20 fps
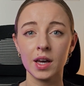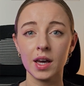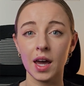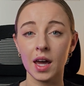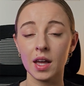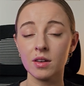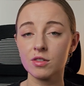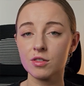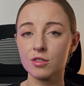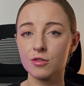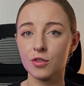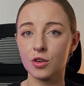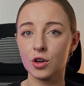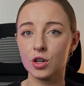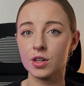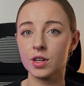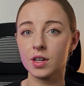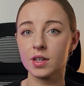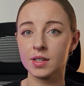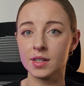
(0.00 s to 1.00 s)
and
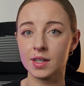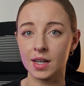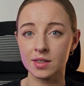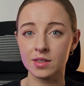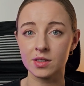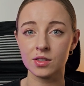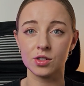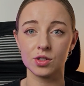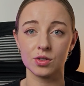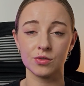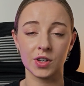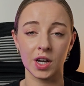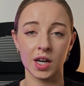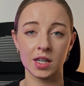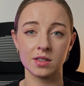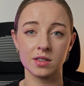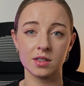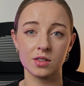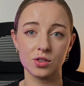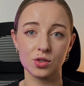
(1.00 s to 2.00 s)
referred dozens of
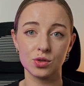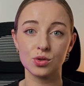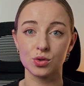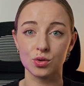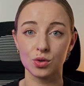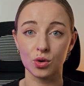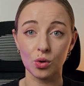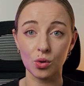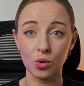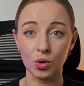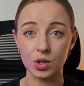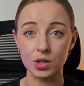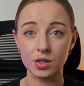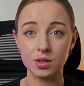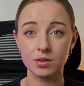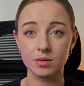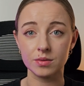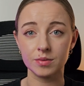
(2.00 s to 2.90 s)
cases to court.